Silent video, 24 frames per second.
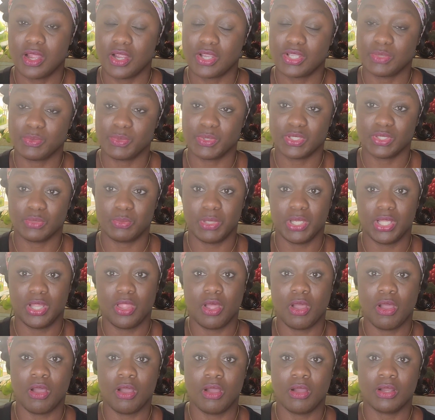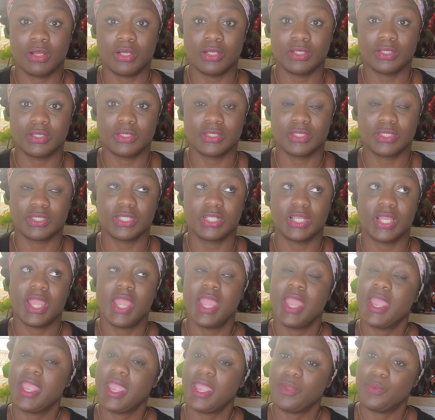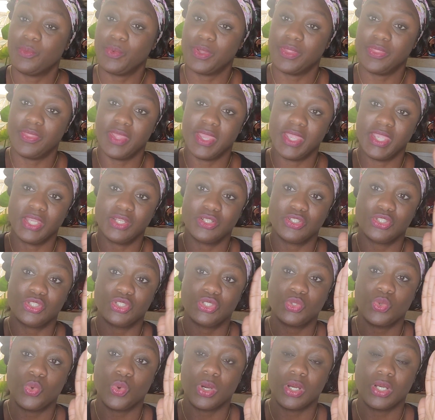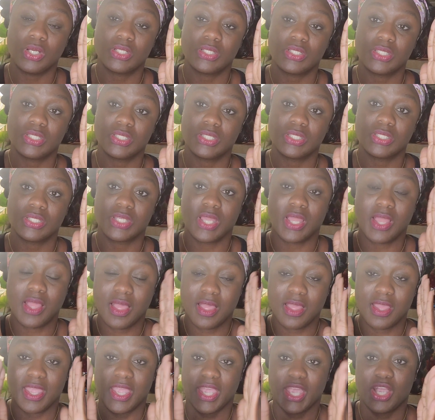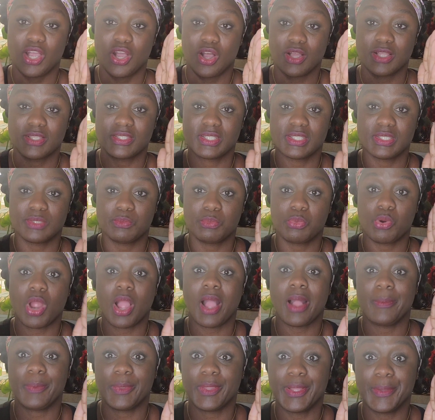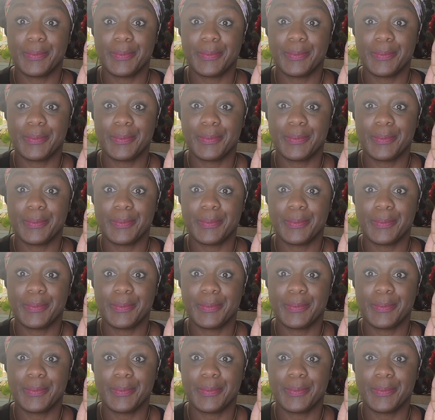are supposed to be long, and when they get short, it causes problems.